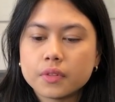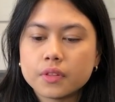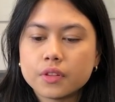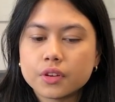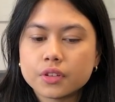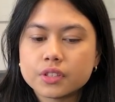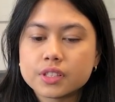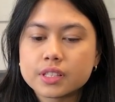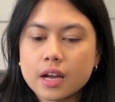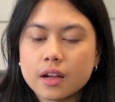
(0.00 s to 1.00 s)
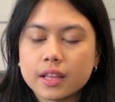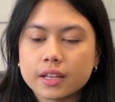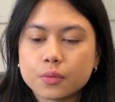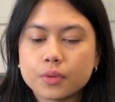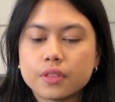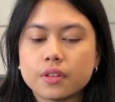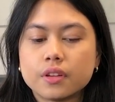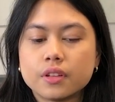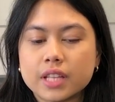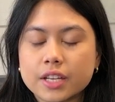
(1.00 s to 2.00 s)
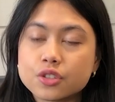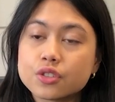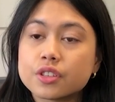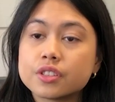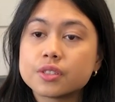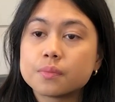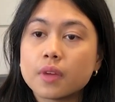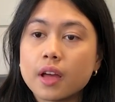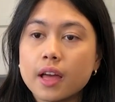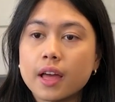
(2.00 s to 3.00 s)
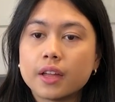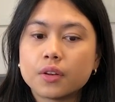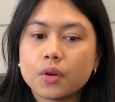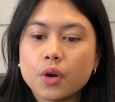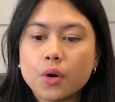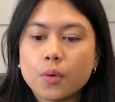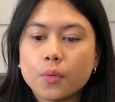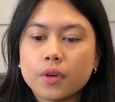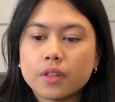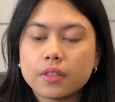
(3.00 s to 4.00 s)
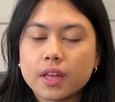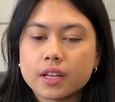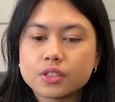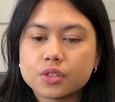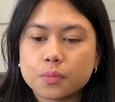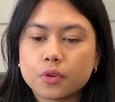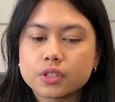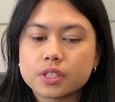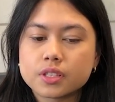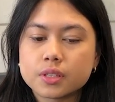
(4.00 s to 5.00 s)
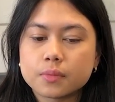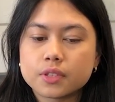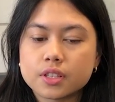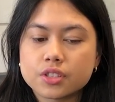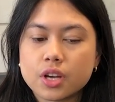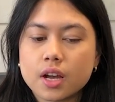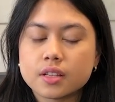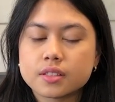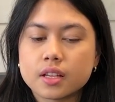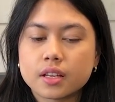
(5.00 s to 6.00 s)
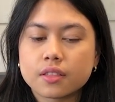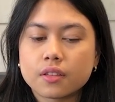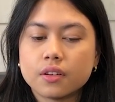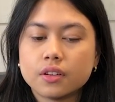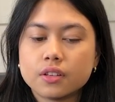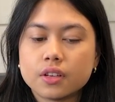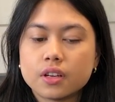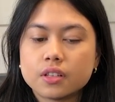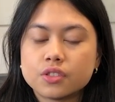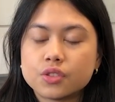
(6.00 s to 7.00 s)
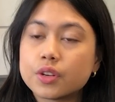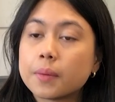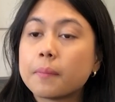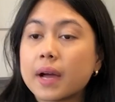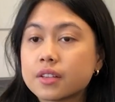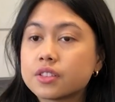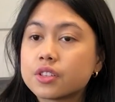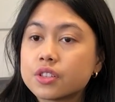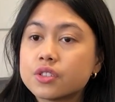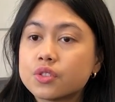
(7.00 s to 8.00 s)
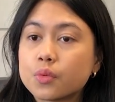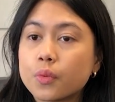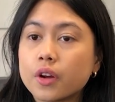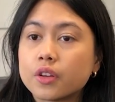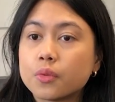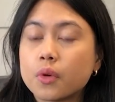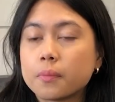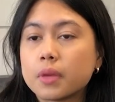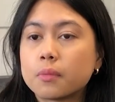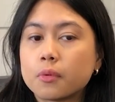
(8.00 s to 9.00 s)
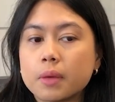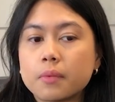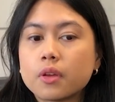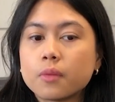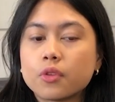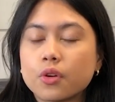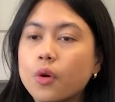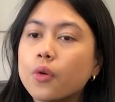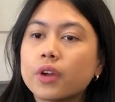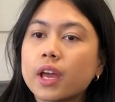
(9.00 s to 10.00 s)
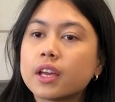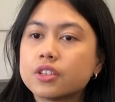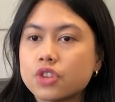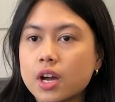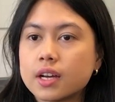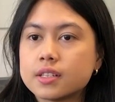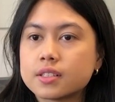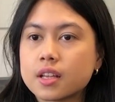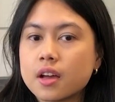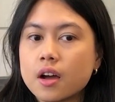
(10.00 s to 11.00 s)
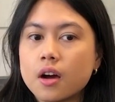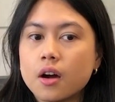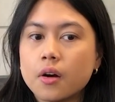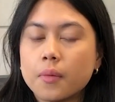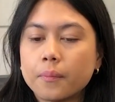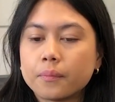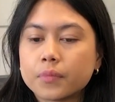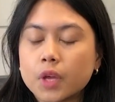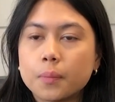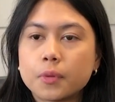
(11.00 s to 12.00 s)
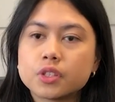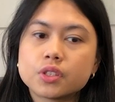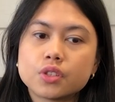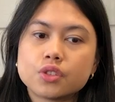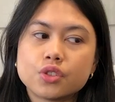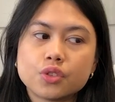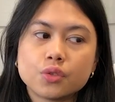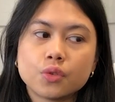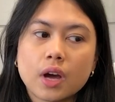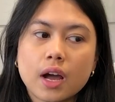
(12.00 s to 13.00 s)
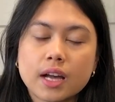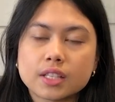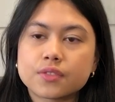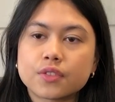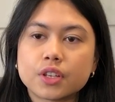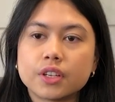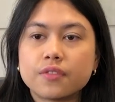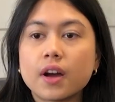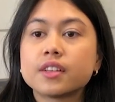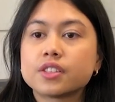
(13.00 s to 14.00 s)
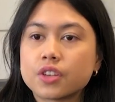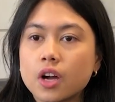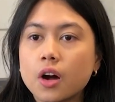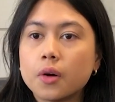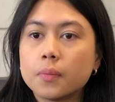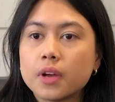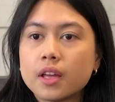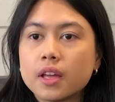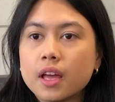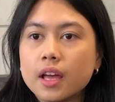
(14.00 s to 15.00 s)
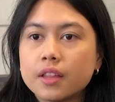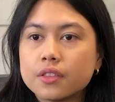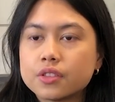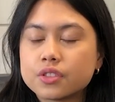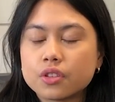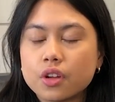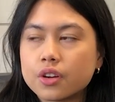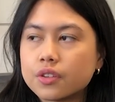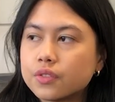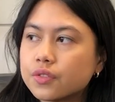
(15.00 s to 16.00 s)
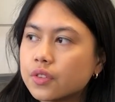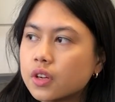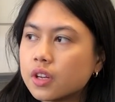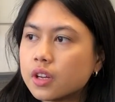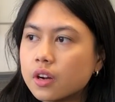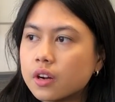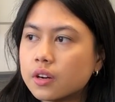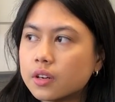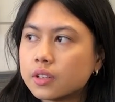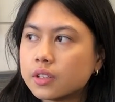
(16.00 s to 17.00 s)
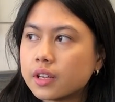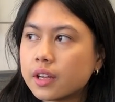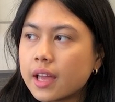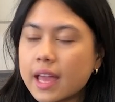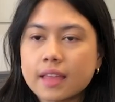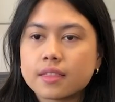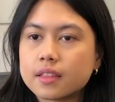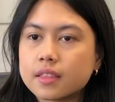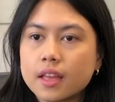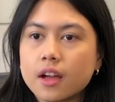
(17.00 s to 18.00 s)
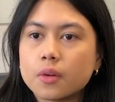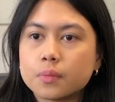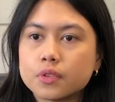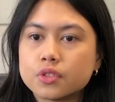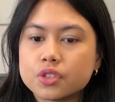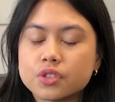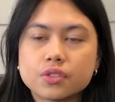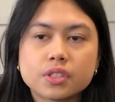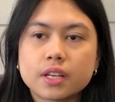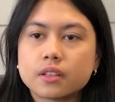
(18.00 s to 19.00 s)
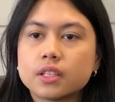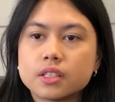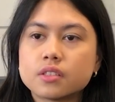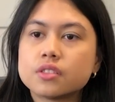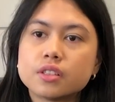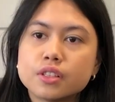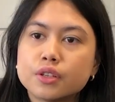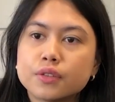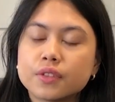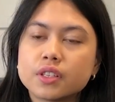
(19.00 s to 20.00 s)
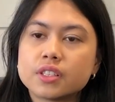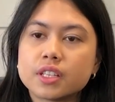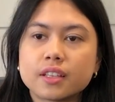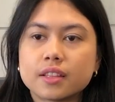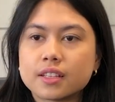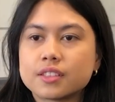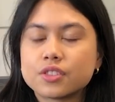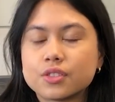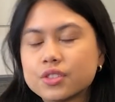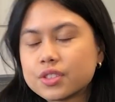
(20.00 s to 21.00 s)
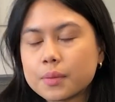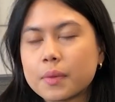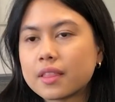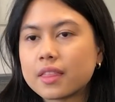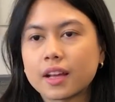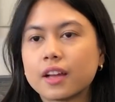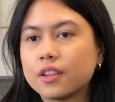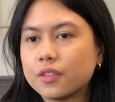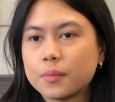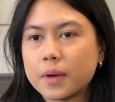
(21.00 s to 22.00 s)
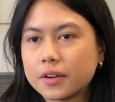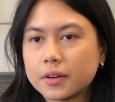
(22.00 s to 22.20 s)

their staff, like with the lecturers and with any support systems such as like the student ambassadors, where you want people maybe your own age as a person to ask for advice or help. And there's a lot of aid that they help you just to settle into the university, and that's just the main thing I love about